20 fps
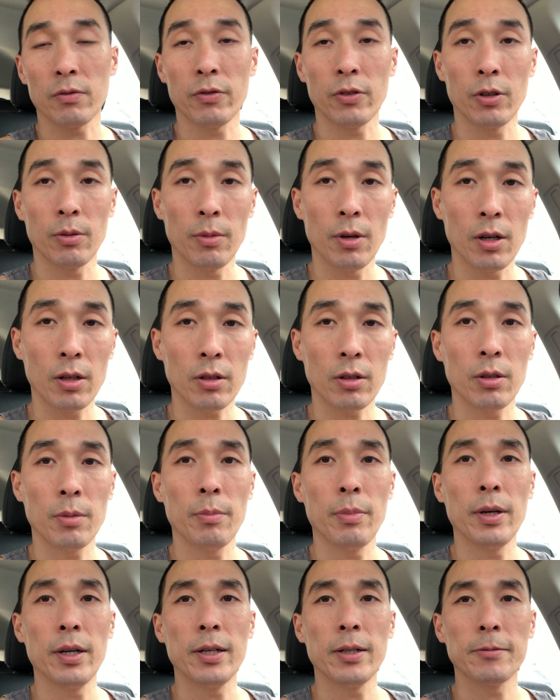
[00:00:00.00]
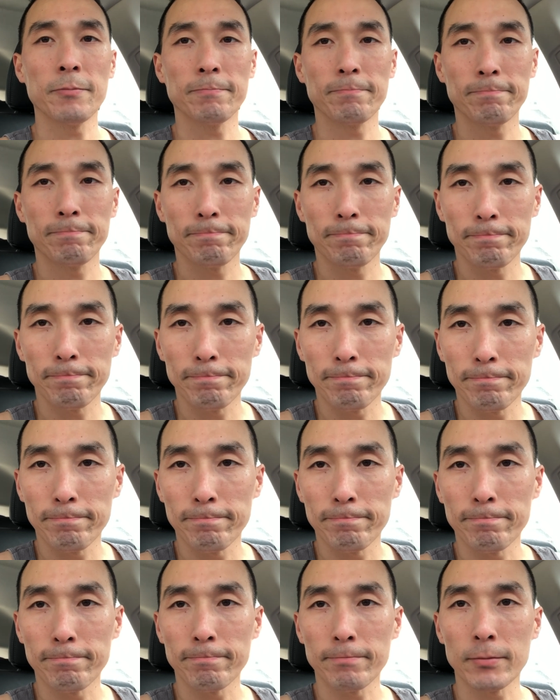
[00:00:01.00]
fear monger, but
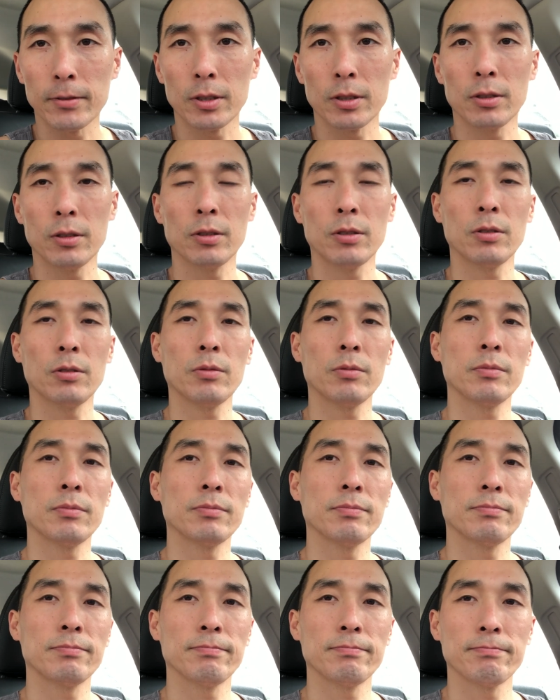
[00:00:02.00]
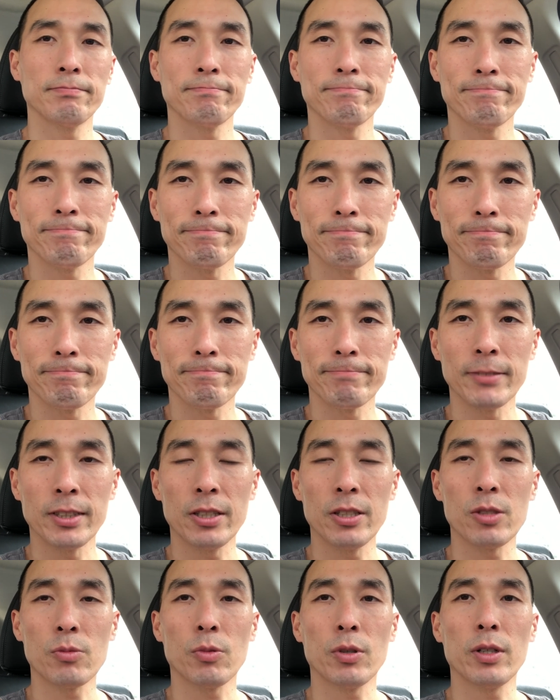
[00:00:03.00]
you know, it
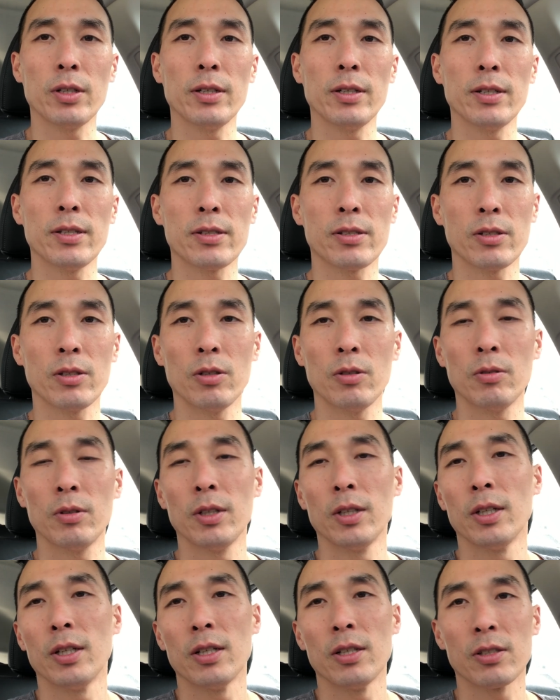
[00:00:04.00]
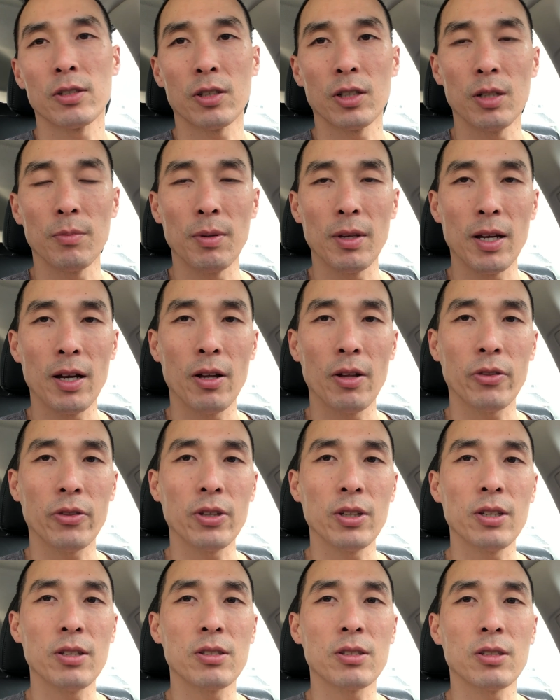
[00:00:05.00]
is what it is. So it's good to be
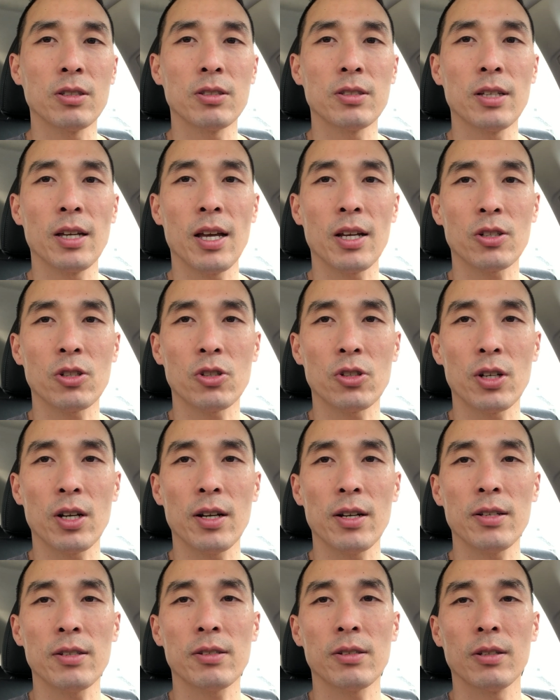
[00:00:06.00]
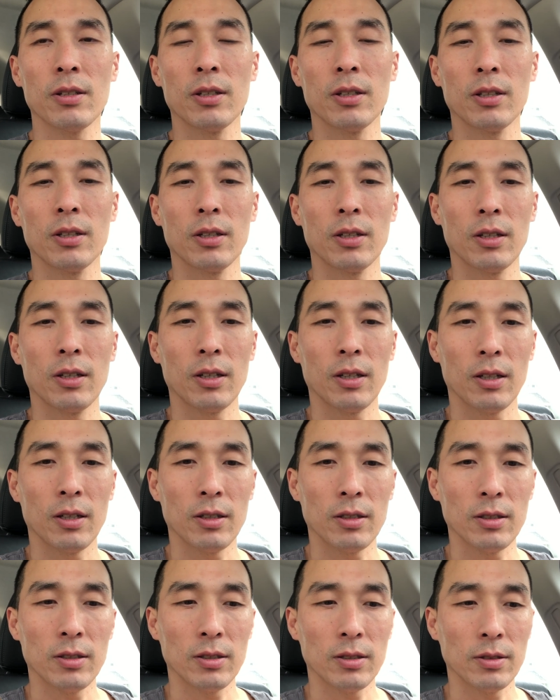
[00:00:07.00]
healthy. It's good to exercise
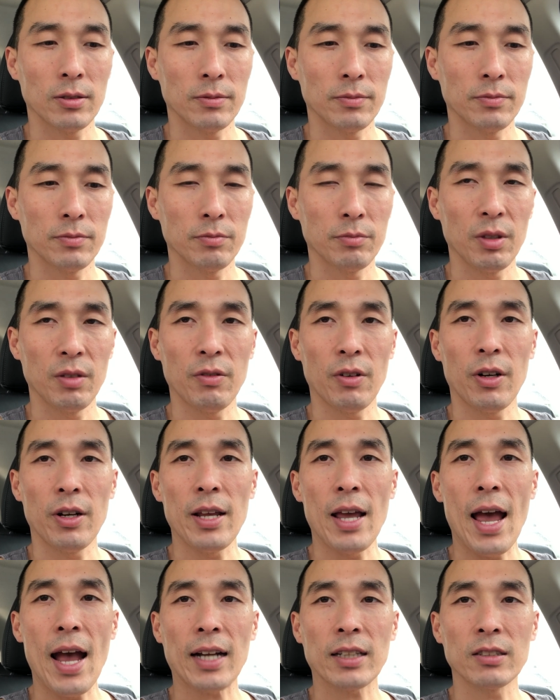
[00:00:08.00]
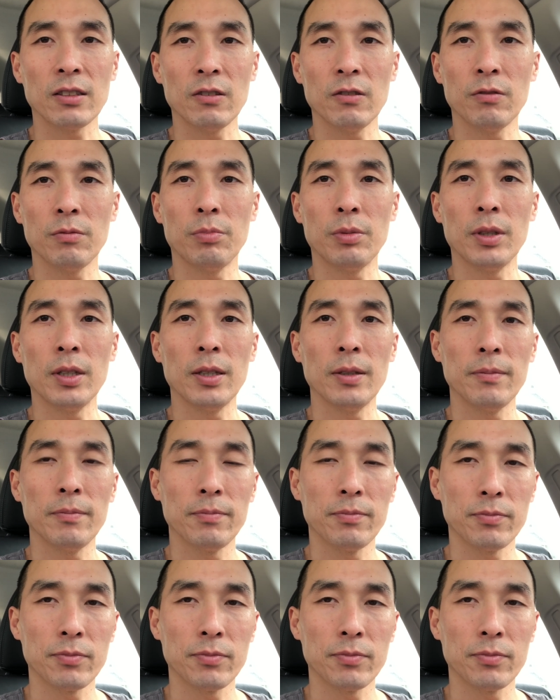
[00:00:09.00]
um, be very active, but